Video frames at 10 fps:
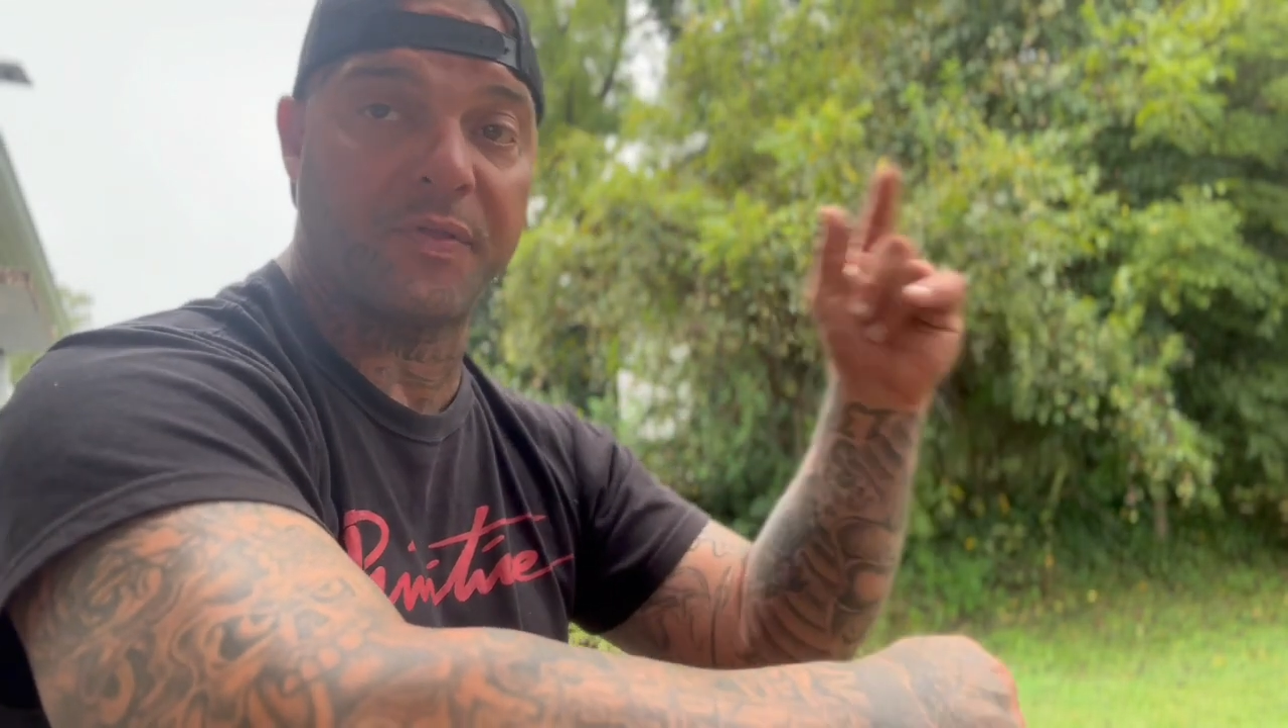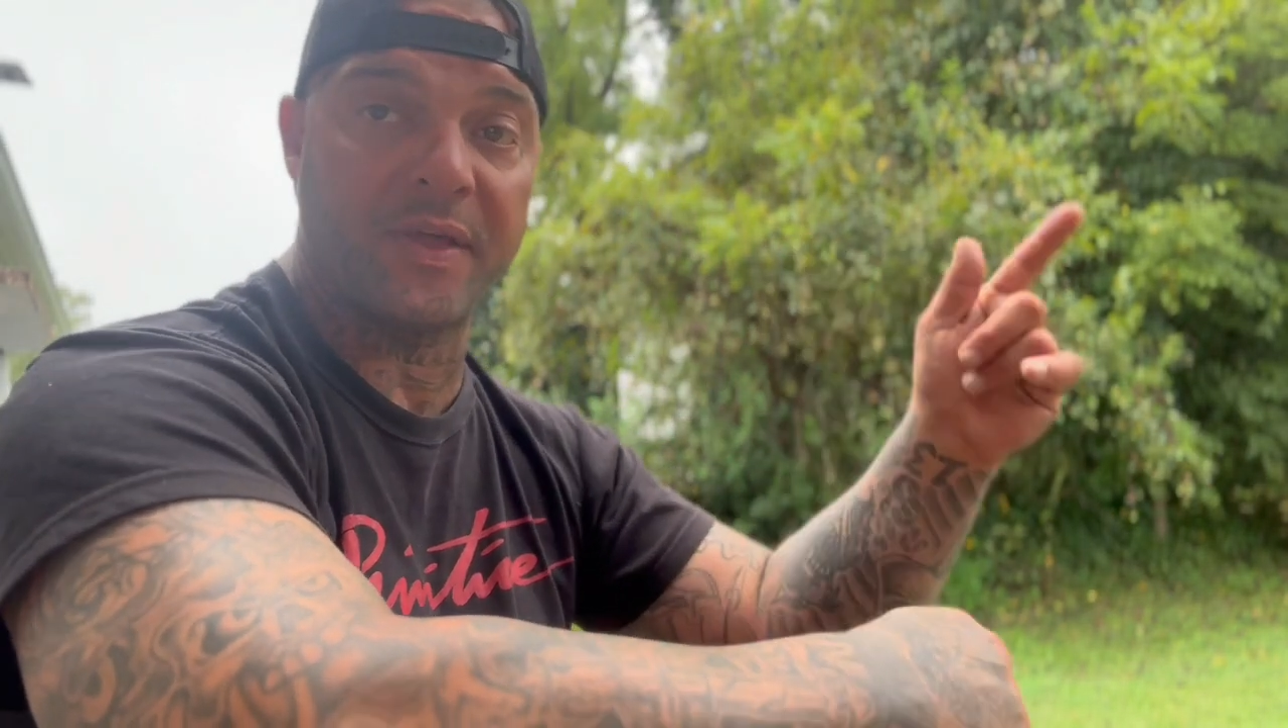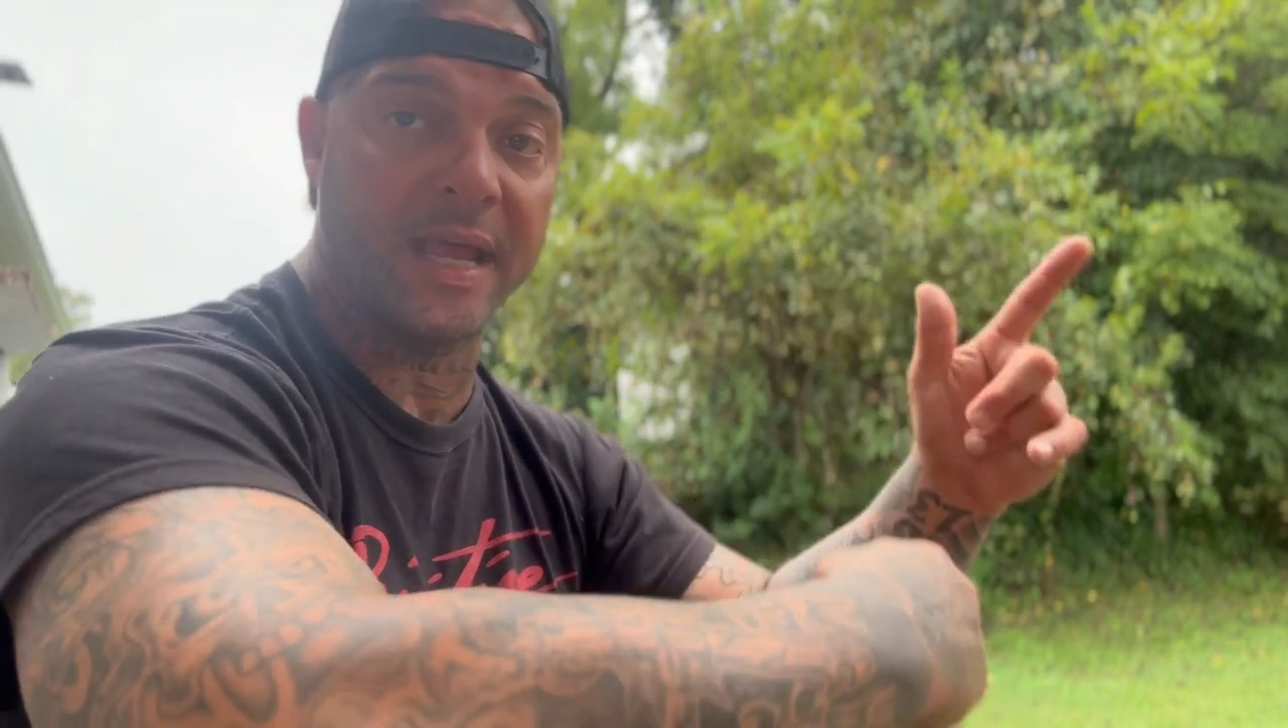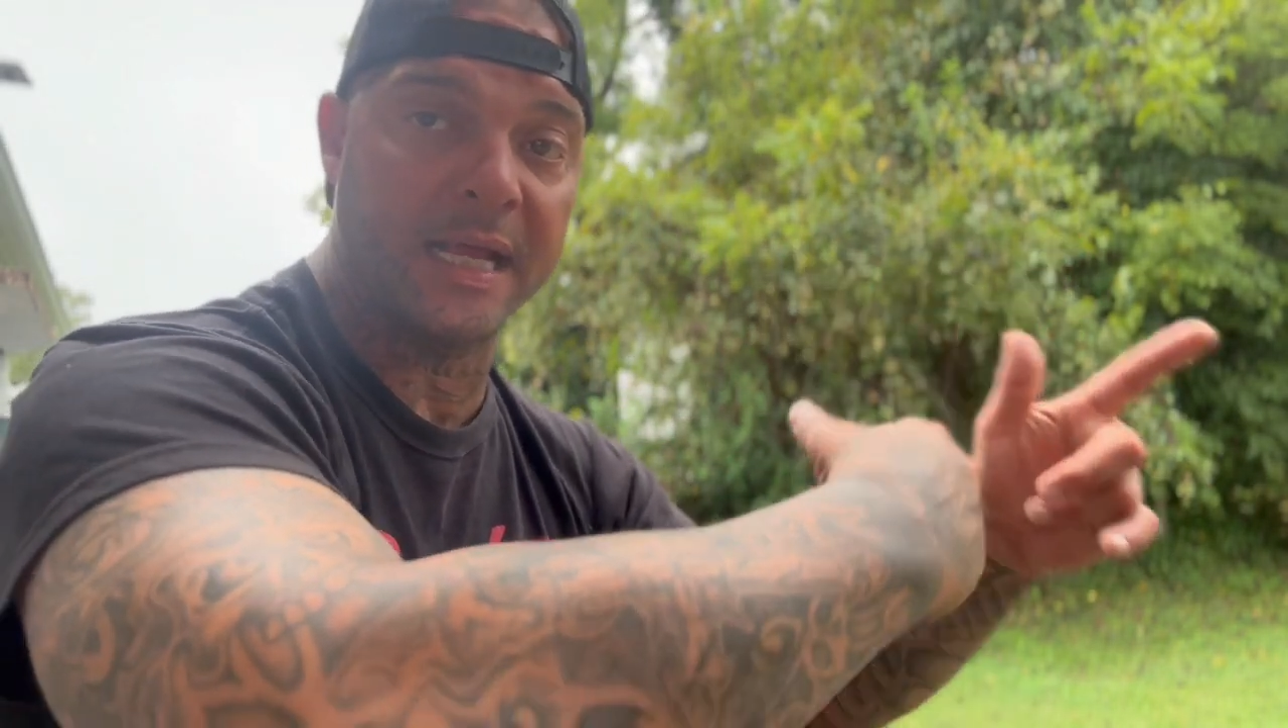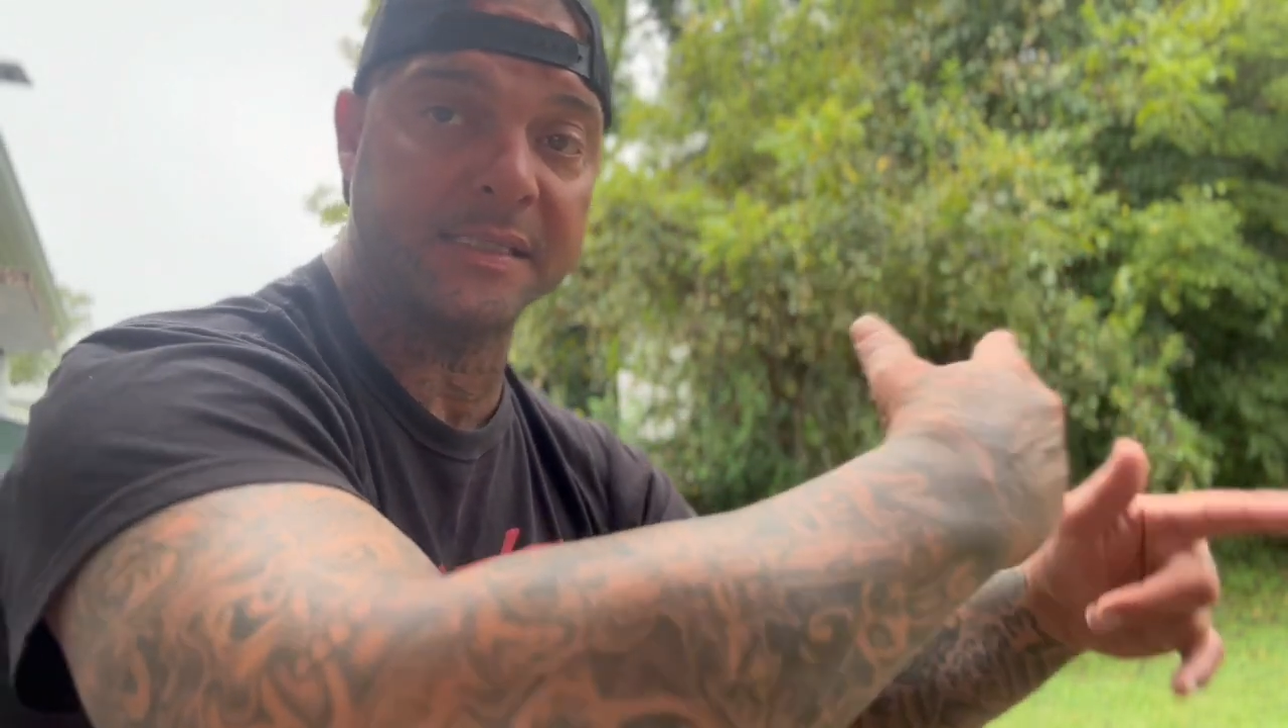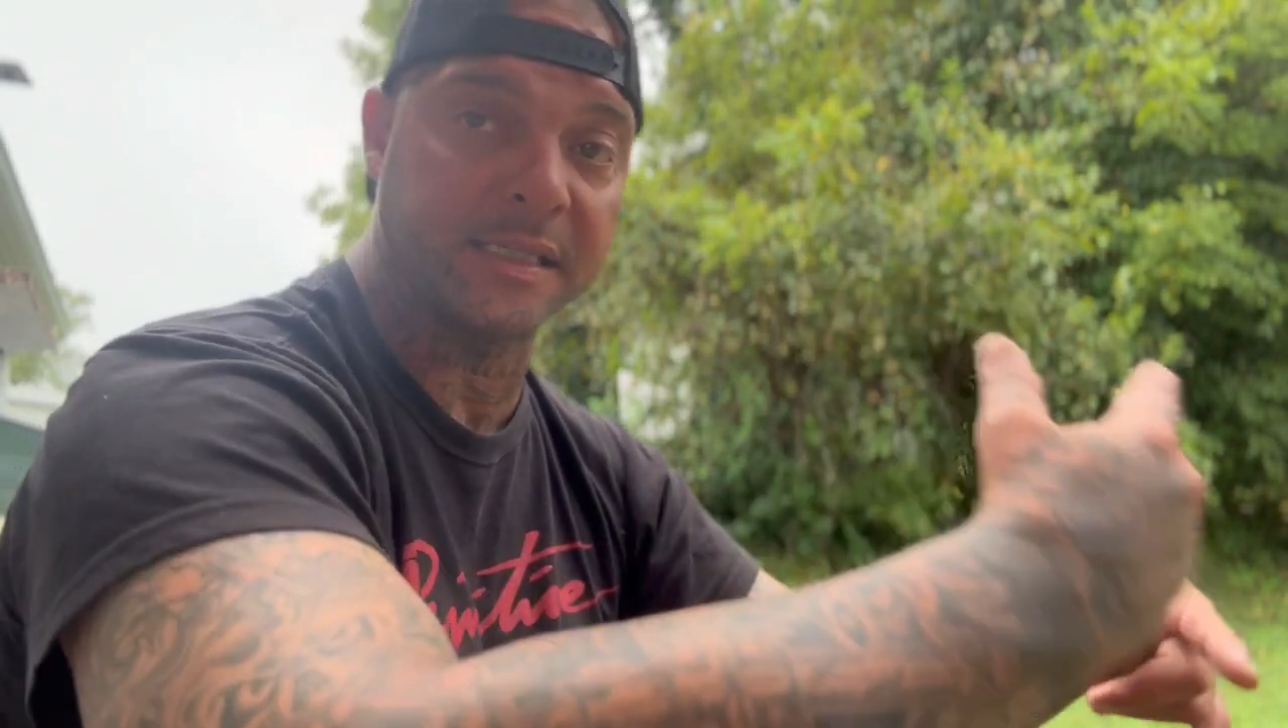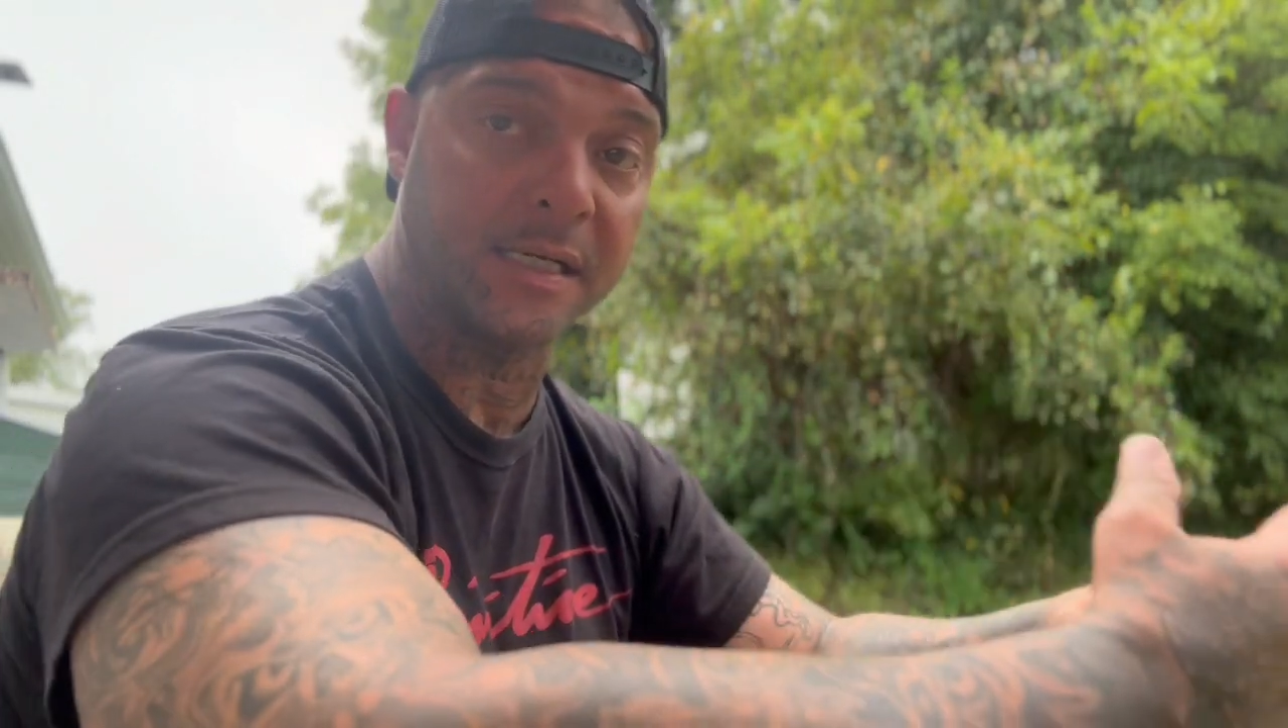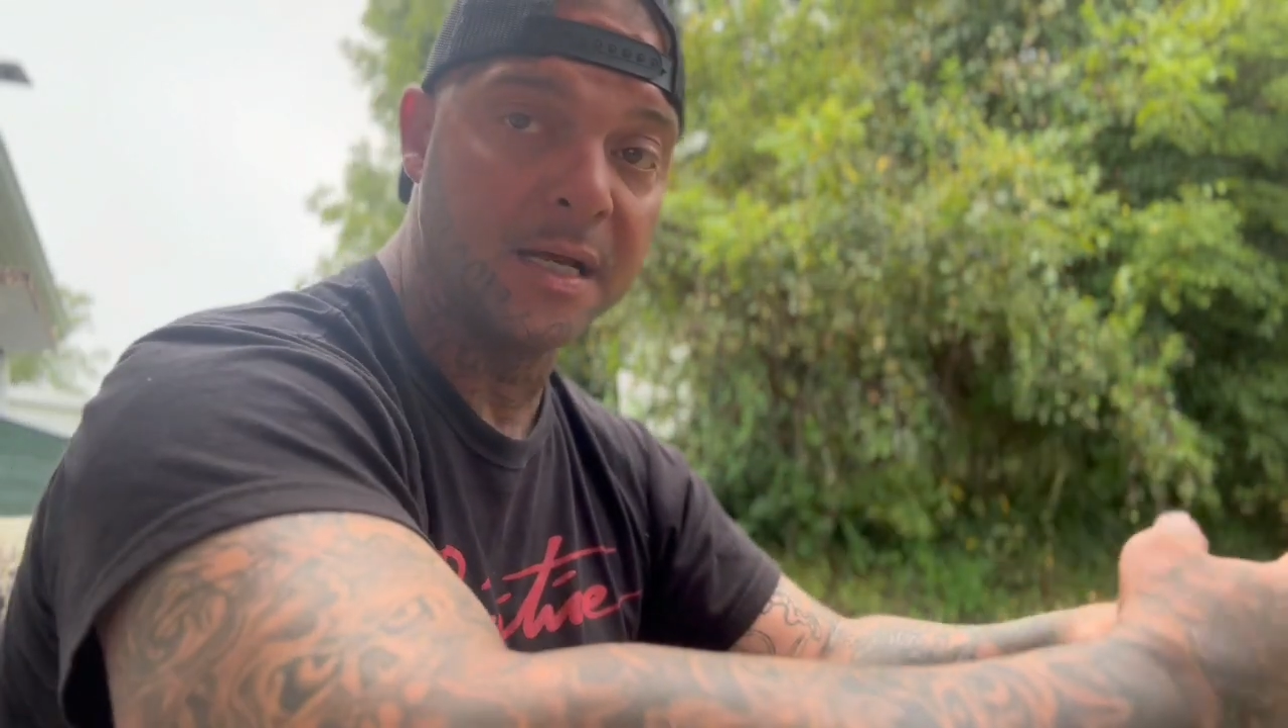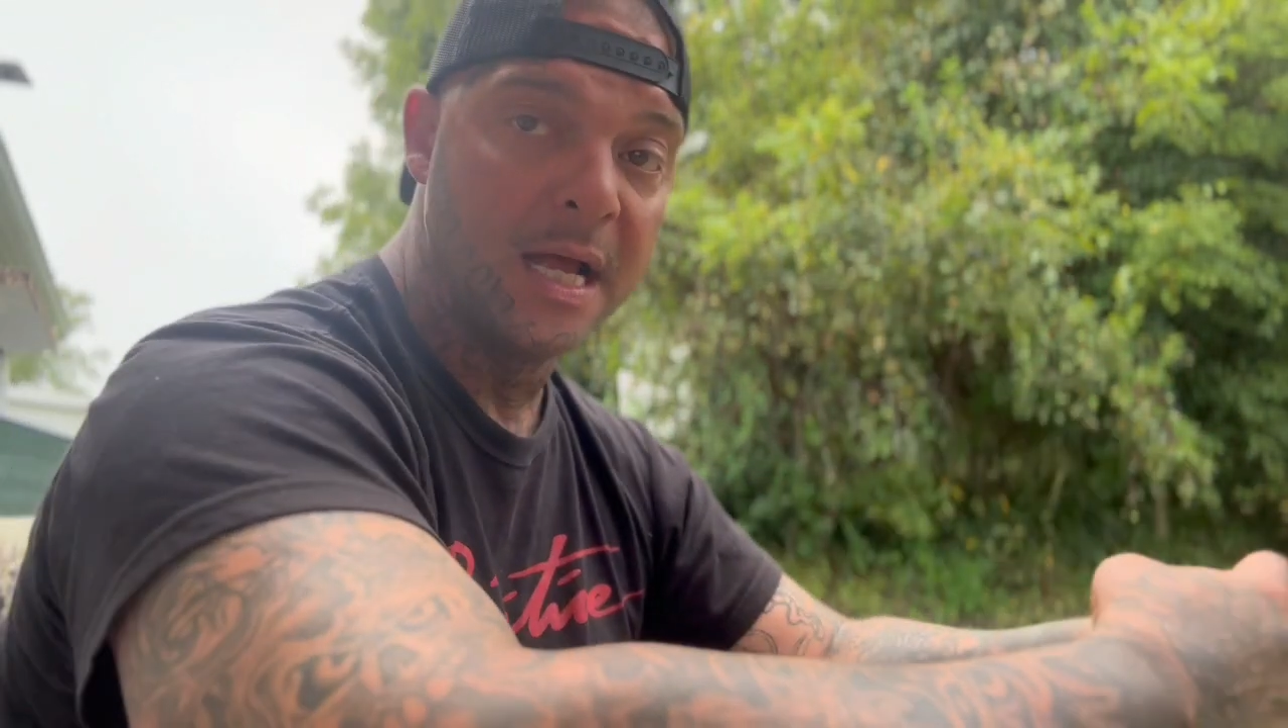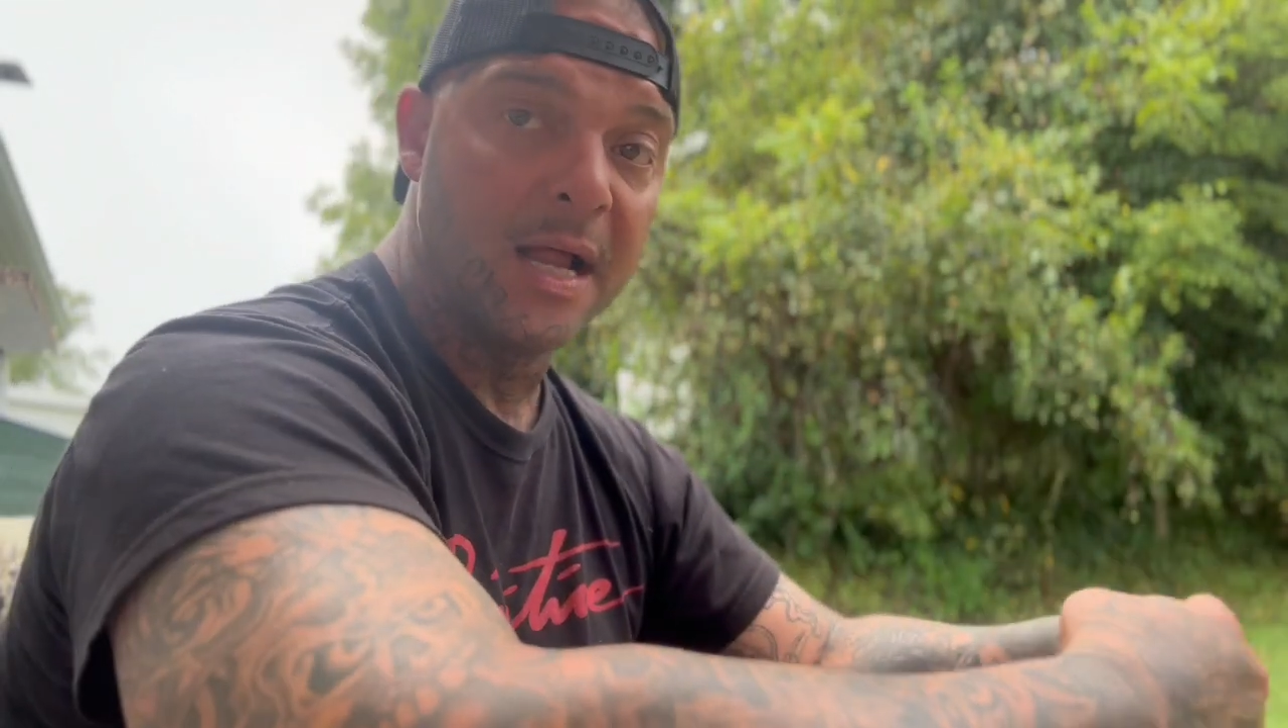things, and